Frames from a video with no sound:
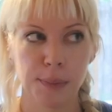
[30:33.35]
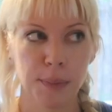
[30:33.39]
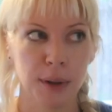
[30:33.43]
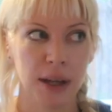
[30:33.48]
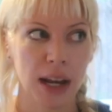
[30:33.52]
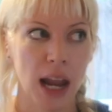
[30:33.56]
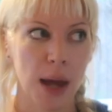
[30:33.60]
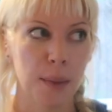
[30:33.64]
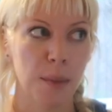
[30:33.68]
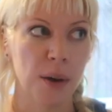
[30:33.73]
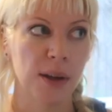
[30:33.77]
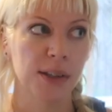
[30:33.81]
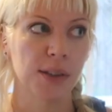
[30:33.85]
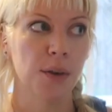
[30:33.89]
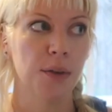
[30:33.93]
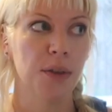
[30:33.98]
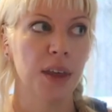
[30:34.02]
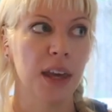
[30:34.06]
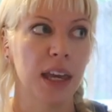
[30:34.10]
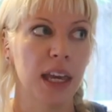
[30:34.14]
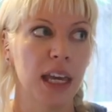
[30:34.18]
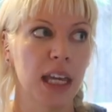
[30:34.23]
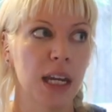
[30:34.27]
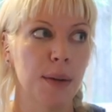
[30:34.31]
but I'm also
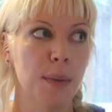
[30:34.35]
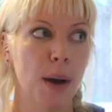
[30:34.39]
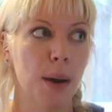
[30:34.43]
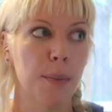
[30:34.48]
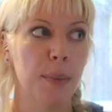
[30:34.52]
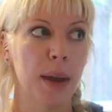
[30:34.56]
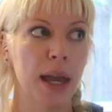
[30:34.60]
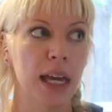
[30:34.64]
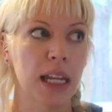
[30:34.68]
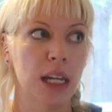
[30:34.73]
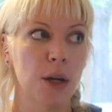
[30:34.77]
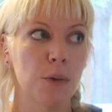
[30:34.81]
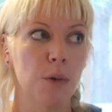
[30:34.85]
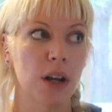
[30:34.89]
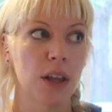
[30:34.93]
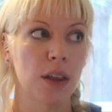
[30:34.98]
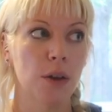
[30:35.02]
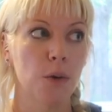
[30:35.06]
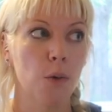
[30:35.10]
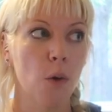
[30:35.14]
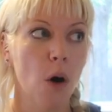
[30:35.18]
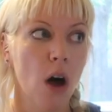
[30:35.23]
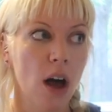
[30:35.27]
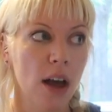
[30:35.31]
thinking about painting one of
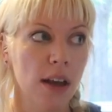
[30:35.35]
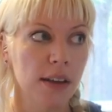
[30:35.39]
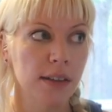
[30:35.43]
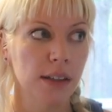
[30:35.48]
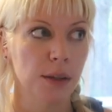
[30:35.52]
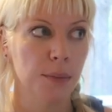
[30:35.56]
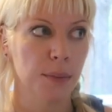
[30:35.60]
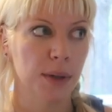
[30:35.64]
the walls